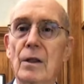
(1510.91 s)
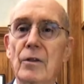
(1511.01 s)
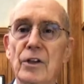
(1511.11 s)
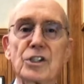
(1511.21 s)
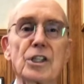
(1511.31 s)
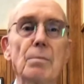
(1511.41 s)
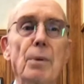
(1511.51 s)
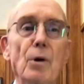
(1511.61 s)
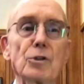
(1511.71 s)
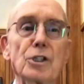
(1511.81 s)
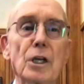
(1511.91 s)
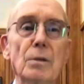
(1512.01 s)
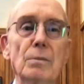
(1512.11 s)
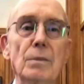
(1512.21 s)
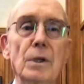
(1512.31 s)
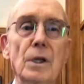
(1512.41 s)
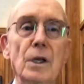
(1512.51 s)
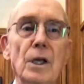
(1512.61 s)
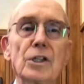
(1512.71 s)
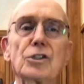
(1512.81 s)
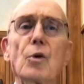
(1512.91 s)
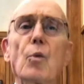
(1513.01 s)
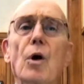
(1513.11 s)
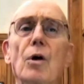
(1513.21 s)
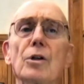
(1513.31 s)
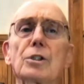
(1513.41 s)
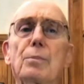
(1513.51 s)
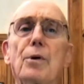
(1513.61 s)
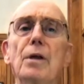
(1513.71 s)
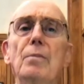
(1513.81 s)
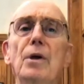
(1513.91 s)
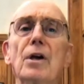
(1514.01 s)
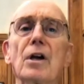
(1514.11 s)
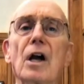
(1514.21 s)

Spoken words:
This symposium is the world's premier